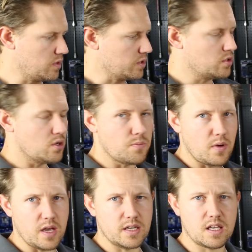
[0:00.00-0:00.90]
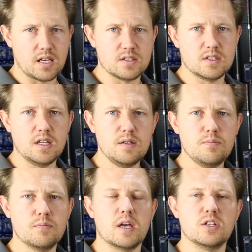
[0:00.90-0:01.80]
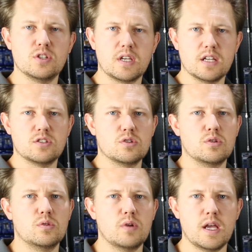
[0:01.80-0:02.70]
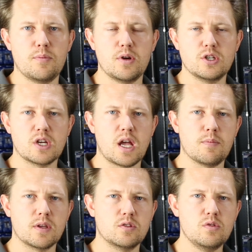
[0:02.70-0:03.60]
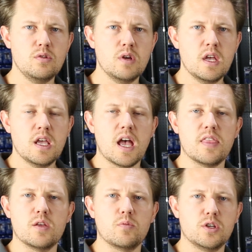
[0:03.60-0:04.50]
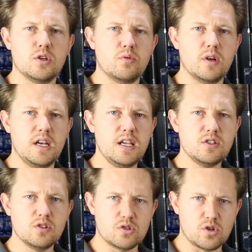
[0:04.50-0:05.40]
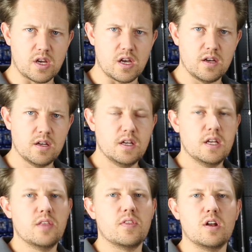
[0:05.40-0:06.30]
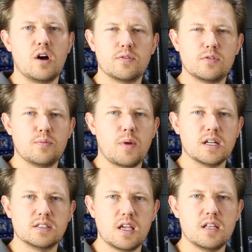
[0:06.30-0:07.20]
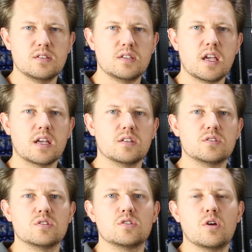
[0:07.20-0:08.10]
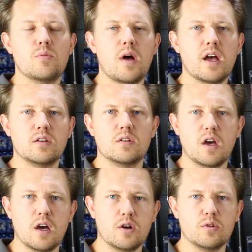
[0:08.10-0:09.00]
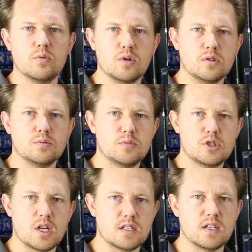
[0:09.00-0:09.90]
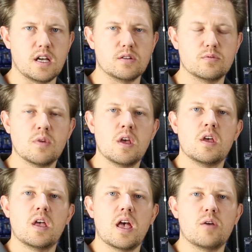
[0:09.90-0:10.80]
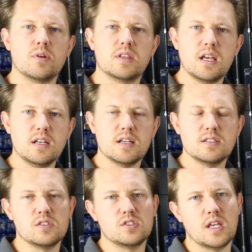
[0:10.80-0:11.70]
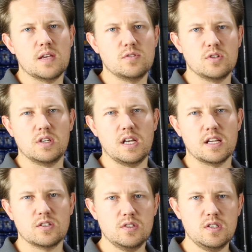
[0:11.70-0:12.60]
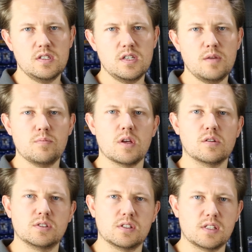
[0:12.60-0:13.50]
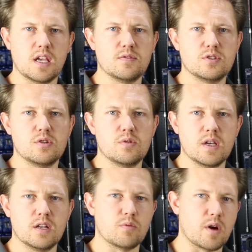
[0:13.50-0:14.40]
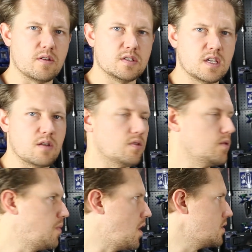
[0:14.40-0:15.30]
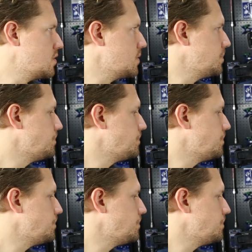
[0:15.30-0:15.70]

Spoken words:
the turbine kicks in and you get your air pressure coming through, and then when you release your trigger, then after about 10 seconds the turbine will shut down. And what that does is saves you in electricity and also saves you in wear and tear of the parts.